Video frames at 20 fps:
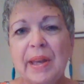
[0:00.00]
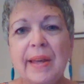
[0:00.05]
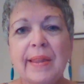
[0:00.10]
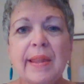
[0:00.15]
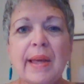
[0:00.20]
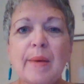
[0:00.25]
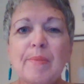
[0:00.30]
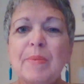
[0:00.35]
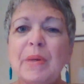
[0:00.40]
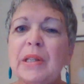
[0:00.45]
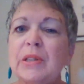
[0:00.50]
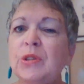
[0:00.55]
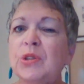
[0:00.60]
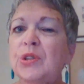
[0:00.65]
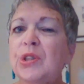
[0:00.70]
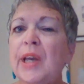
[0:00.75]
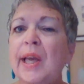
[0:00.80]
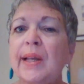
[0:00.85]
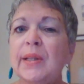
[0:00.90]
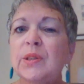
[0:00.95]
and that means
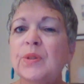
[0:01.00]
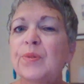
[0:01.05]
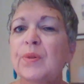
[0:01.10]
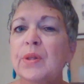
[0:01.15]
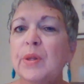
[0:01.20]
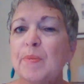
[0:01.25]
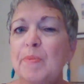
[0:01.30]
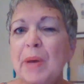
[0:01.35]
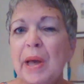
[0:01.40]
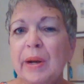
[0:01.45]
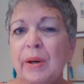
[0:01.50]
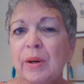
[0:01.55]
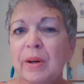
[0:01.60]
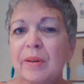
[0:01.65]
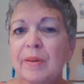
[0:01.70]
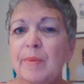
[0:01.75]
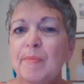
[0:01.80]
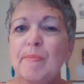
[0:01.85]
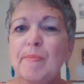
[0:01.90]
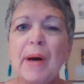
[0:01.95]
change for the
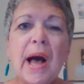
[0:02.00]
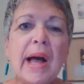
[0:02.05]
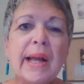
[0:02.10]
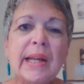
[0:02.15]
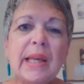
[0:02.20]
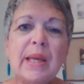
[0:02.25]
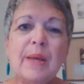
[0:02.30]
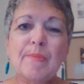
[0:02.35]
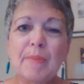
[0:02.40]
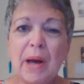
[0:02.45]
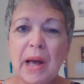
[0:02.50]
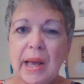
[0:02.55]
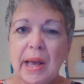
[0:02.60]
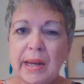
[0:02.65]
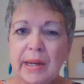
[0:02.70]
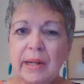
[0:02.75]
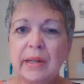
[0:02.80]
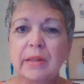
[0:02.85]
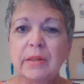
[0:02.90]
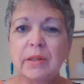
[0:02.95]
better, body,
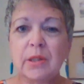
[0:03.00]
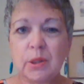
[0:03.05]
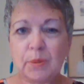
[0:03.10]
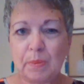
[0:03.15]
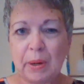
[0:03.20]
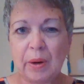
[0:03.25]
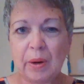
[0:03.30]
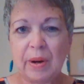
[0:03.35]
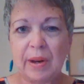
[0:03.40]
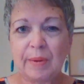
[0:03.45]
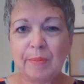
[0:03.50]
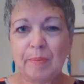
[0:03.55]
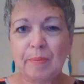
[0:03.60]
mind, and spirit.